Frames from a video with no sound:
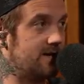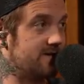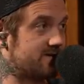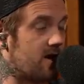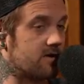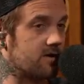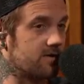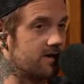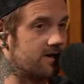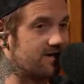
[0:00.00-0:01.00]
Is Todd
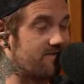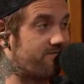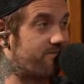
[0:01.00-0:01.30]
Gurley going to get